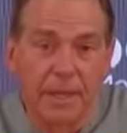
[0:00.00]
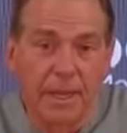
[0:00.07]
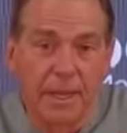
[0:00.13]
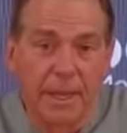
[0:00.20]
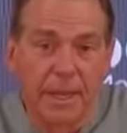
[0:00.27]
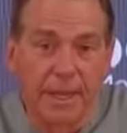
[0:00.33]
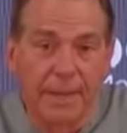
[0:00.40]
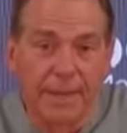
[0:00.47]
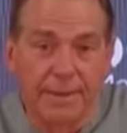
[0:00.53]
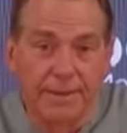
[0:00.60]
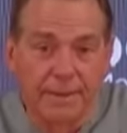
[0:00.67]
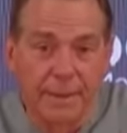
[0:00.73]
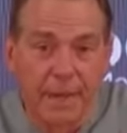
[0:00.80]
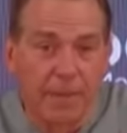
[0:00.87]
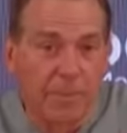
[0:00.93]
and
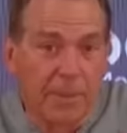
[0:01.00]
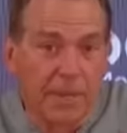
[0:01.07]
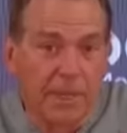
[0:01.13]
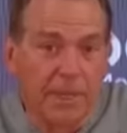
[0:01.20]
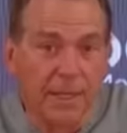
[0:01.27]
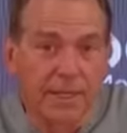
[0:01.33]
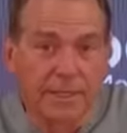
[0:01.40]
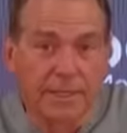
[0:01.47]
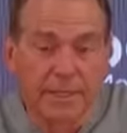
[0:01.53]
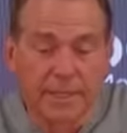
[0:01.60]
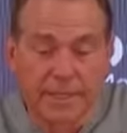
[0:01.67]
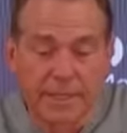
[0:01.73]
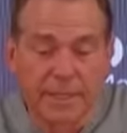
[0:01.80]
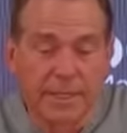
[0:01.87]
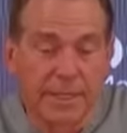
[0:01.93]
not paying attention to
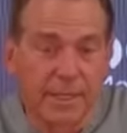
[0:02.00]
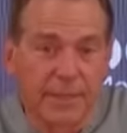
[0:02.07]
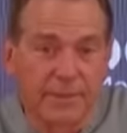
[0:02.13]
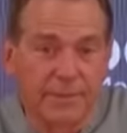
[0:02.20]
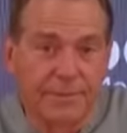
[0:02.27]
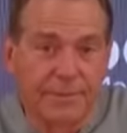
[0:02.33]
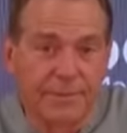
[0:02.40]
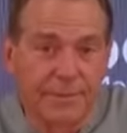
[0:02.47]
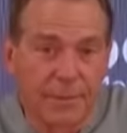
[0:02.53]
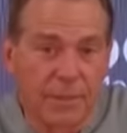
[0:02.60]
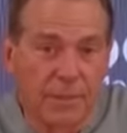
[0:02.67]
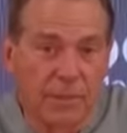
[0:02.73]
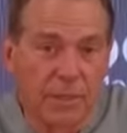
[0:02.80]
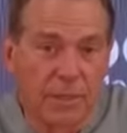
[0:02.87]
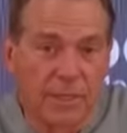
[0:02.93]
detail,
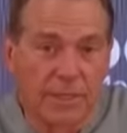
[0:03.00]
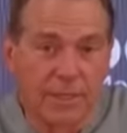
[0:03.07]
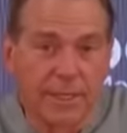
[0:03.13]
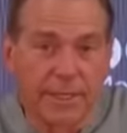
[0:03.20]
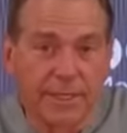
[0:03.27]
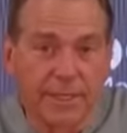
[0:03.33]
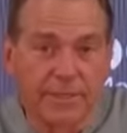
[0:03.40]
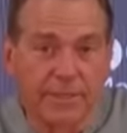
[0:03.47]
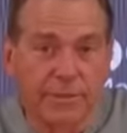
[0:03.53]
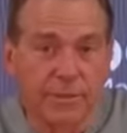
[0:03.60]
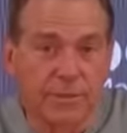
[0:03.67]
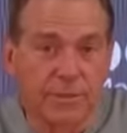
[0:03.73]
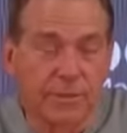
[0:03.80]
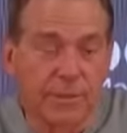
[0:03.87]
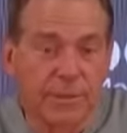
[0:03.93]
what does that get you?
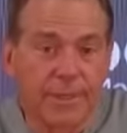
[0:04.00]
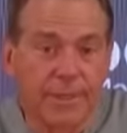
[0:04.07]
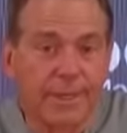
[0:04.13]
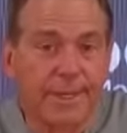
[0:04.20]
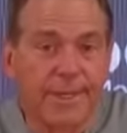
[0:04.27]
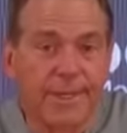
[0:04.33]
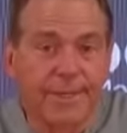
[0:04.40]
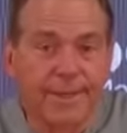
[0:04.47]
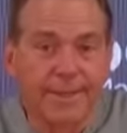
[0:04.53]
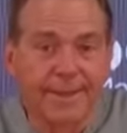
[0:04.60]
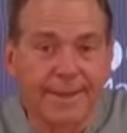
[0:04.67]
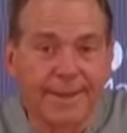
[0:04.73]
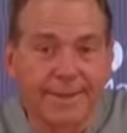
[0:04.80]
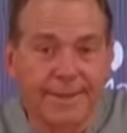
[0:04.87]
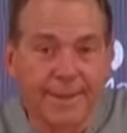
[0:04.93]

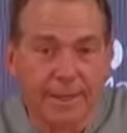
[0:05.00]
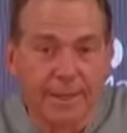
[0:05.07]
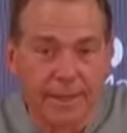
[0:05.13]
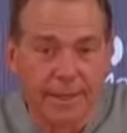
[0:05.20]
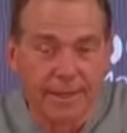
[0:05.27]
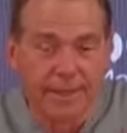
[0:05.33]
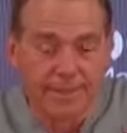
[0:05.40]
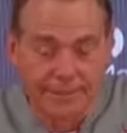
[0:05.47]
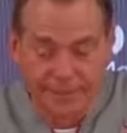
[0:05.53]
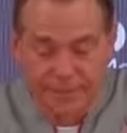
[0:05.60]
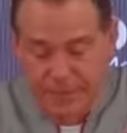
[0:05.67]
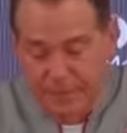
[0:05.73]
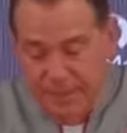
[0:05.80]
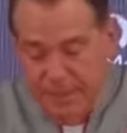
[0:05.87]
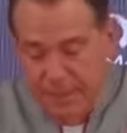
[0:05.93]
Nothing.
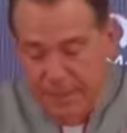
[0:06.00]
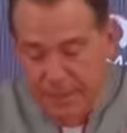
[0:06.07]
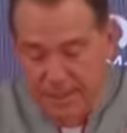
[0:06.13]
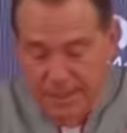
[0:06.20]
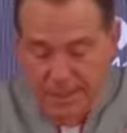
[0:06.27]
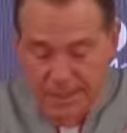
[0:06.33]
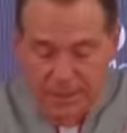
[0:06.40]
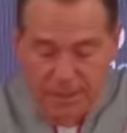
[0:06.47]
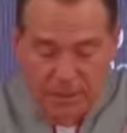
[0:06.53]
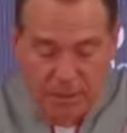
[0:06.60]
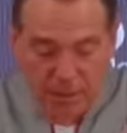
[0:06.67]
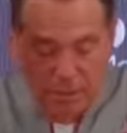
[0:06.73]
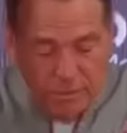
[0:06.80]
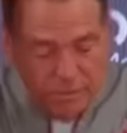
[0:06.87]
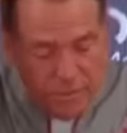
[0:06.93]

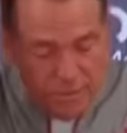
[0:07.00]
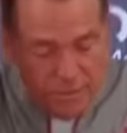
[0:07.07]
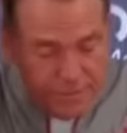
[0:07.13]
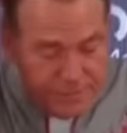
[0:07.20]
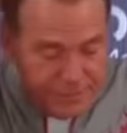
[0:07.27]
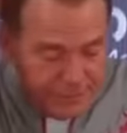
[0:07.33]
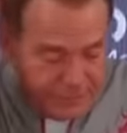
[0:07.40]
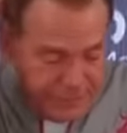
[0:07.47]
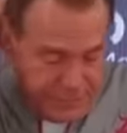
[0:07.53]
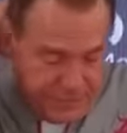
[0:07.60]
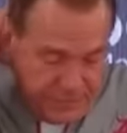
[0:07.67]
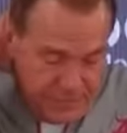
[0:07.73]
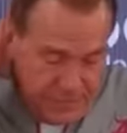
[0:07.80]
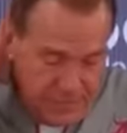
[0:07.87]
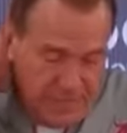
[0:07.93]
So
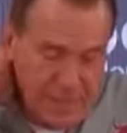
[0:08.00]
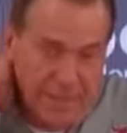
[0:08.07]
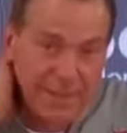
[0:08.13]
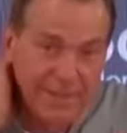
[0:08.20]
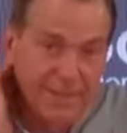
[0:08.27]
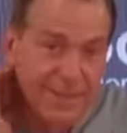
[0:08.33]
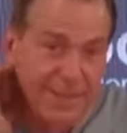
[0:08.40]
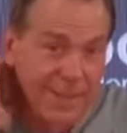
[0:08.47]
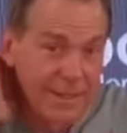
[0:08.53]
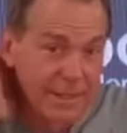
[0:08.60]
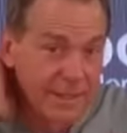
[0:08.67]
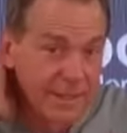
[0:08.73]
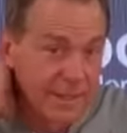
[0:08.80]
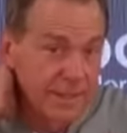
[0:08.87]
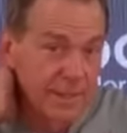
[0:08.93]
nothing
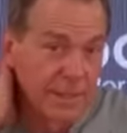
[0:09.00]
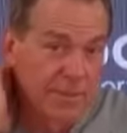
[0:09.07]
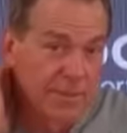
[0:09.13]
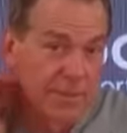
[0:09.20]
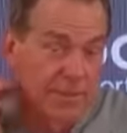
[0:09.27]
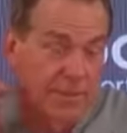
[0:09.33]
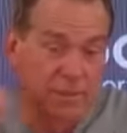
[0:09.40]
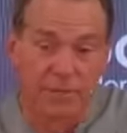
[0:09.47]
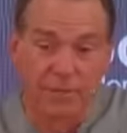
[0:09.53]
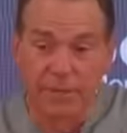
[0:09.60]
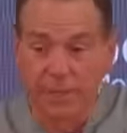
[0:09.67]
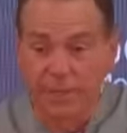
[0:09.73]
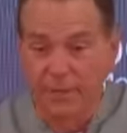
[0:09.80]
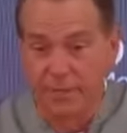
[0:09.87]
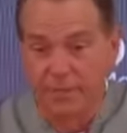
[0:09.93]
is acceptable
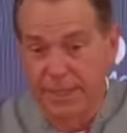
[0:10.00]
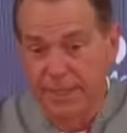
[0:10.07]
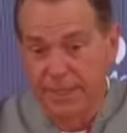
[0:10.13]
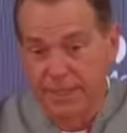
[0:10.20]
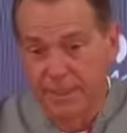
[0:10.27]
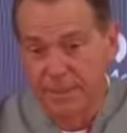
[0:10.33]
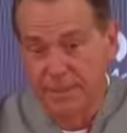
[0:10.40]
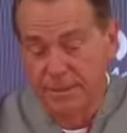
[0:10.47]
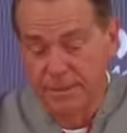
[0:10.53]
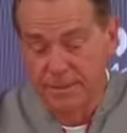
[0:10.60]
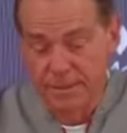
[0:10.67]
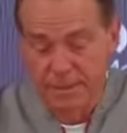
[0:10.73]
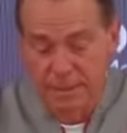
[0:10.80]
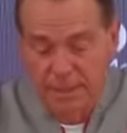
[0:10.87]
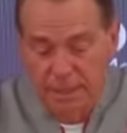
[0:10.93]
but your best.
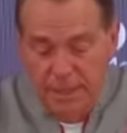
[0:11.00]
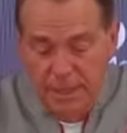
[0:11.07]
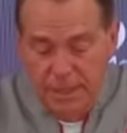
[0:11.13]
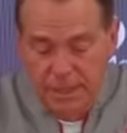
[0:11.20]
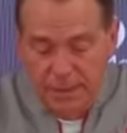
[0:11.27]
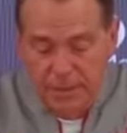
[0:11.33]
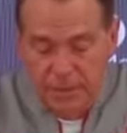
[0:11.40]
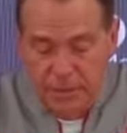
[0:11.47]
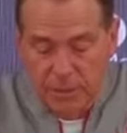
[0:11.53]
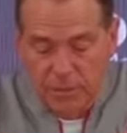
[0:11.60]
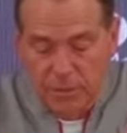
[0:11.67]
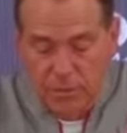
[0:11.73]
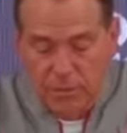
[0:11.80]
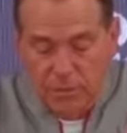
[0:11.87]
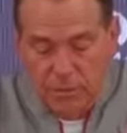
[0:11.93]

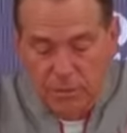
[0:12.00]
So